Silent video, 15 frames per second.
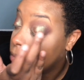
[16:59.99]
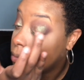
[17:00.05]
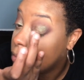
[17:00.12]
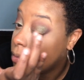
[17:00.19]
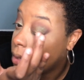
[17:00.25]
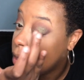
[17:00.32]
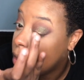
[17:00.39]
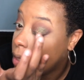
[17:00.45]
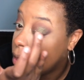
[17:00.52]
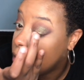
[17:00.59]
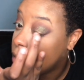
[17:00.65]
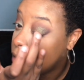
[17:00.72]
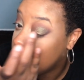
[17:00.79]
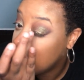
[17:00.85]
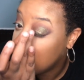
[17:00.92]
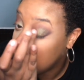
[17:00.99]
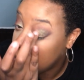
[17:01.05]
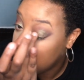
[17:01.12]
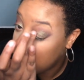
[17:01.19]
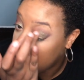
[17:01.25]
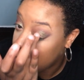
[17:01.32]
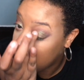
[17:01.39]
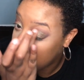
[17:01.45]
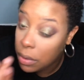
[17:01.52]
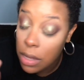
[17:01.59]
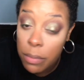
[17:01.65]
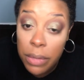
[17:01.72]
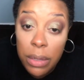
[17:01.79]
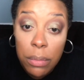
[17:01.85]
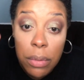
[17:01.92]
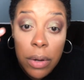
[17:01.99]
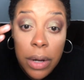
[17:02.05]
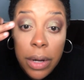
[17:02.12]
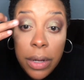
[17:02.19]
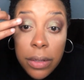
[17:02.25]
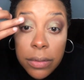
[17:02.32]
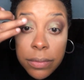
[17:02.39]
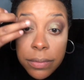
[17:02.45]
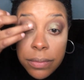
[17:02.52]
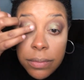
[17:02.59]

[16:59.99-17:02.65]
Right to that plummy brown.